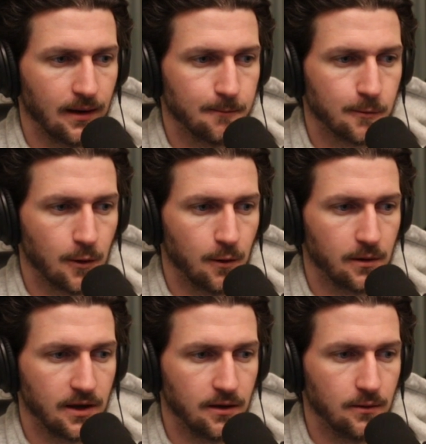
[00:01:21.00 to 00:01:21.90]
Pro
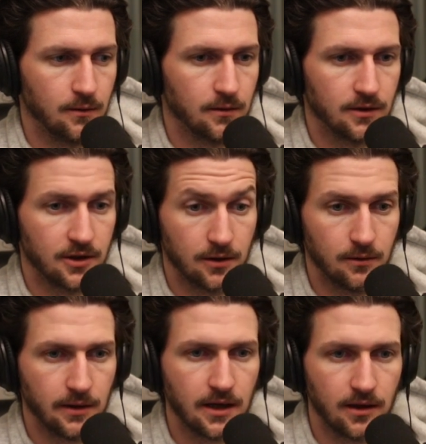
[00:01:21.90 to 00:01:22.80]
Q2
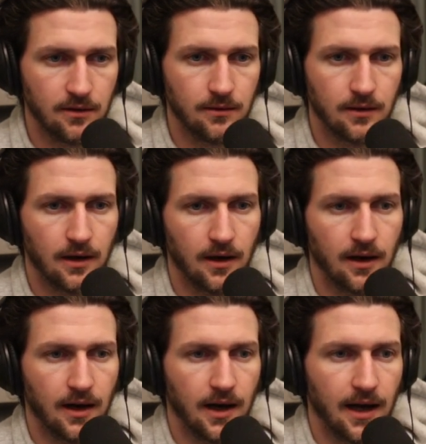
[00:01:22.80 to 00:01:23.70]
EQ,
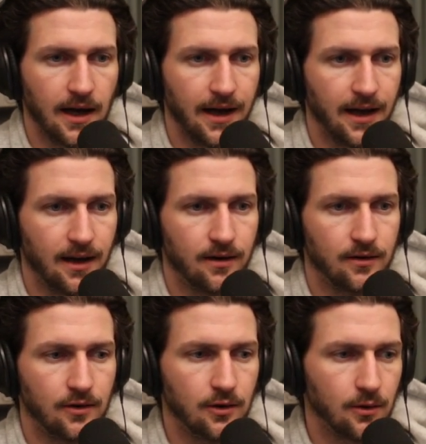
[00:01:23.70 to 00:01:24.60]

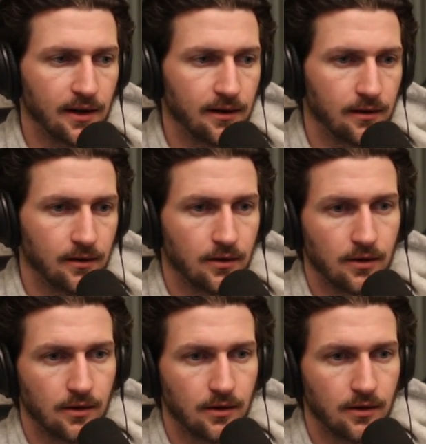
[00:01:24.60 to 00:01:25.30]
and you can